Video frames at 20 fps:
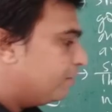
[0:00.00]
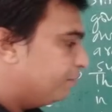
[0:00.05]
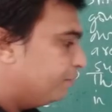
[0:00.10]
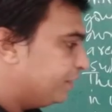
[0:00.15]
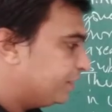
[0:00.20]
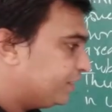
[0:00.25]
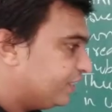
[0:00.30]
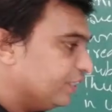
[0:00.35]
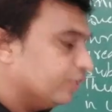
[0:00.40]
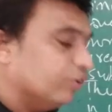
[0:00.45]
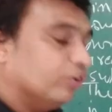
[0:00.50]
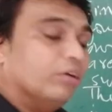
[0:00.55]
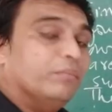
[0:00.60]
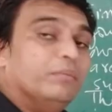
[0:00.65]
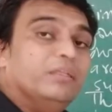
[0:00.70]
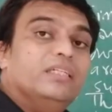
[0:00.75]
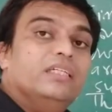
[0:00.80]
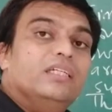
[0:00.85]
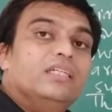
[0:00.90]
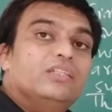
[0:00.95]
mixed
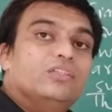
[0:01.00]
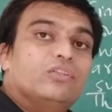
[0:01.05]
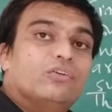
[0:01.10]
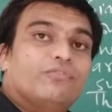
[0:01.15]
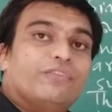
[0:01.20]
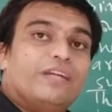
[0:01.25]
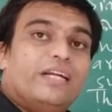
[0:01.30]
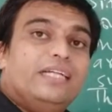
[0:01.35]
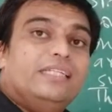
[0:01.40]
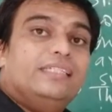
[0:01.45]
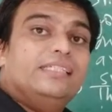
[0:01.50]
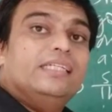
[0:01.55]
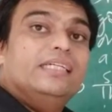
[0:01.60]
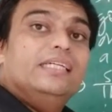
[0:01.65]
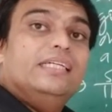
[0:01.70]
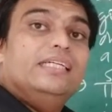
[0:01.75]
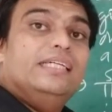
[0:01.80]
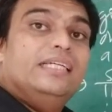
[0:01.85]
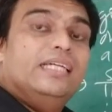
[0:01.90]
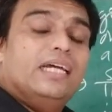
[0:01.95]
economy. So friends,
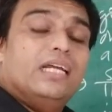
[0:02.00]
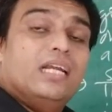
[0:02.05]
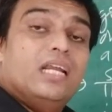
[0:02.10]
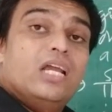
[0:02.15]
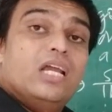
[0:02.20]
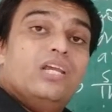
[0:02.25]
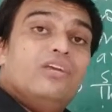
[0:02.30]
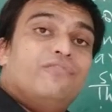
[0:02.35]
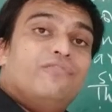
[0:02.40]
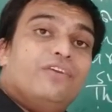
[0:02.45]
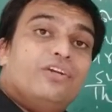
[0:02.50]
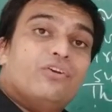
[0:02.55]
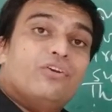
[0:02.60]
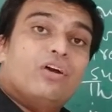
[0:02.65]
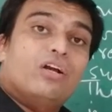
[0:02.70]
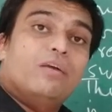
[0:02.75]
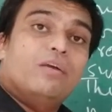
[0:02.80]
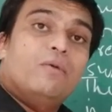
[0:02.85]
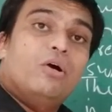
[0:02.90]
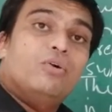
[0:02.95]
here if we
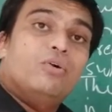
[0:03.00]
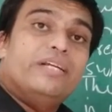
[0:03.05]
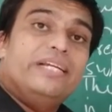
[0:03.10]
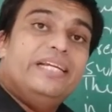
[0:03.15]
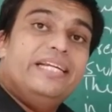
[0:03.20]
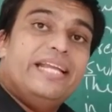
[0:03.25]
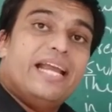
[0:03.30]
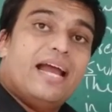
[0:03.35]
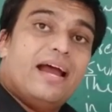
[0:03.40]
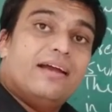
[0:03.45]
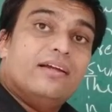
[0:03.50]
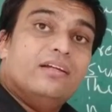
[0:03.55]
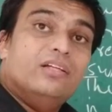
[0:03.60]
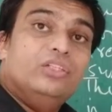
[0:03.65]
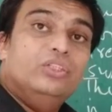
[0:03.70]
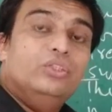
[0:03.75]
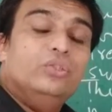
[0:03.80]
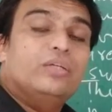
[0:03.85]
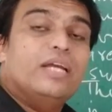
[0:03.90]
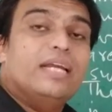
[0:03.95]
talk about India,
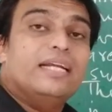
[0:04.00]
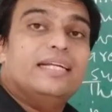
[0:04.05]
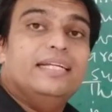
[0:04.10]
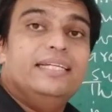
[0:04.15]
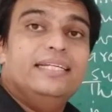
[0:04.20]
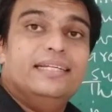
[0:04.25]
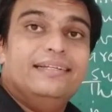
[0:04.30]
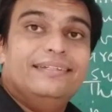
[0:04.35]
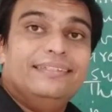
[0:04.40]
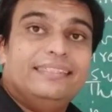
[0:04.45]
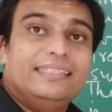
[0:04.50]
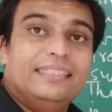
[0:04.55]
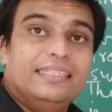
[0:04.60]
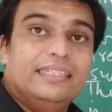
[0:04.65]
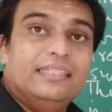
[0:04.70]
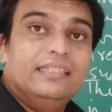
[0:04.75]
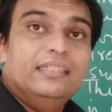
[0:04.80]
you can clearly see